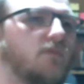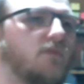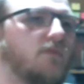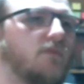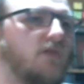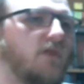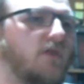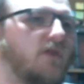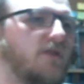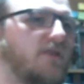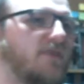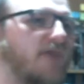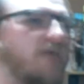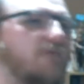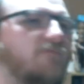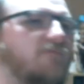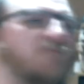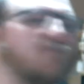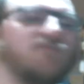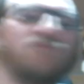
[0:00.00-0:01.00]
a lot of
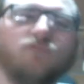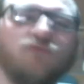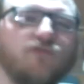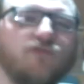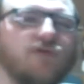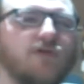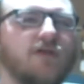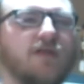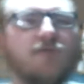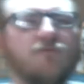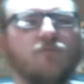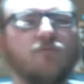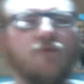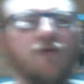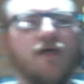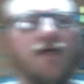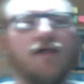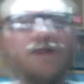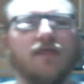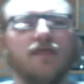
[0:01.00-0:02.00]
that was pretty
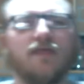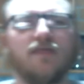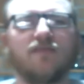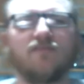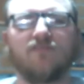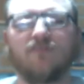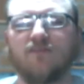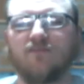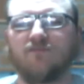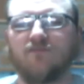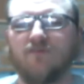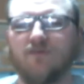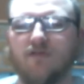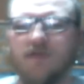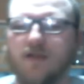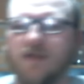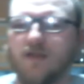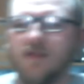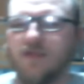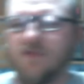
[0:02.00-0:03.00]
well easily to figure
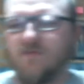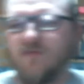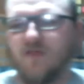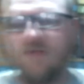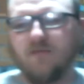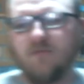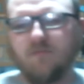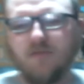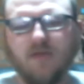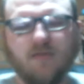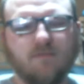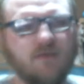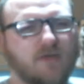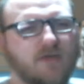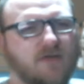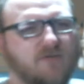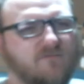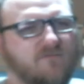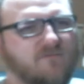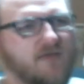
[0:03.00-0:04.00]
out. There's going to be a
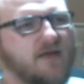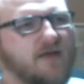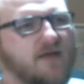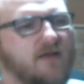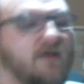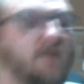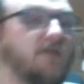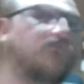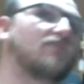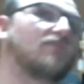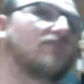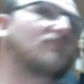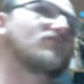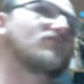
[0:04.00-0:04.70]
big fight, like some